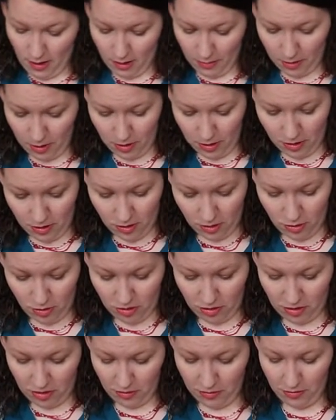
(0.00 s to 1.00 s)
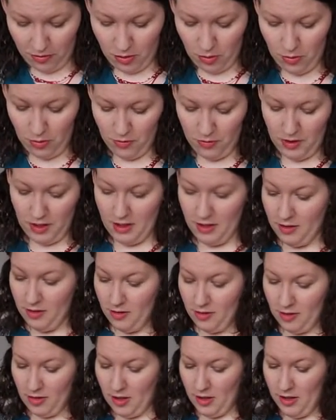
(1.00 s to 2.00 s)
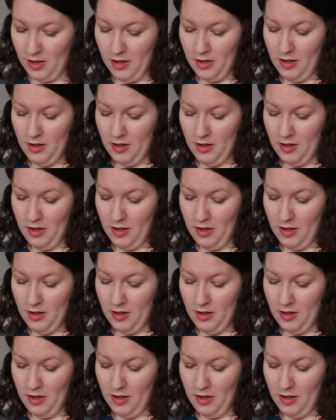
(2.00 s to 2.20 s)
I'm going to do just a few of these.